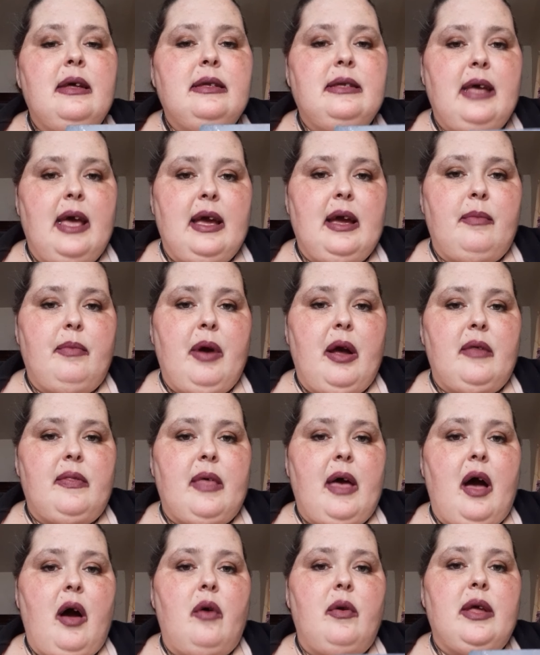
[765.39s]
Take a breath
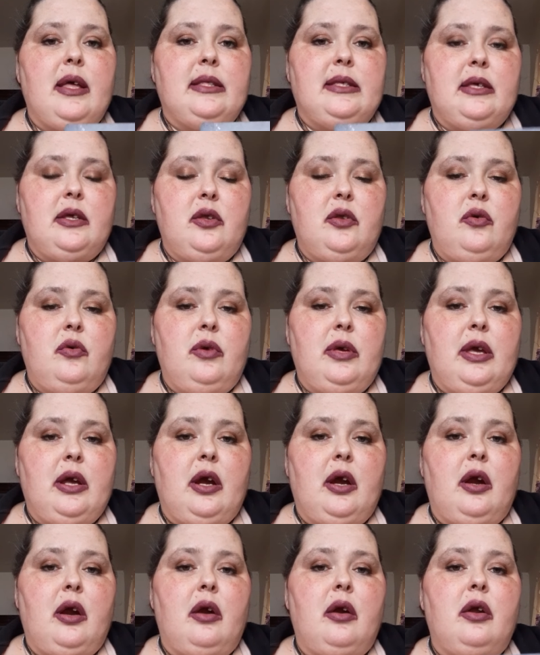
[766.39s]
out. It's a new
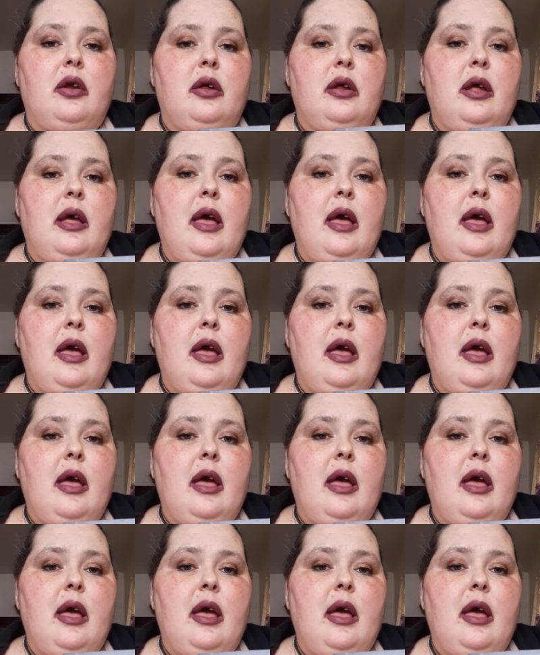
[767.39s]
year.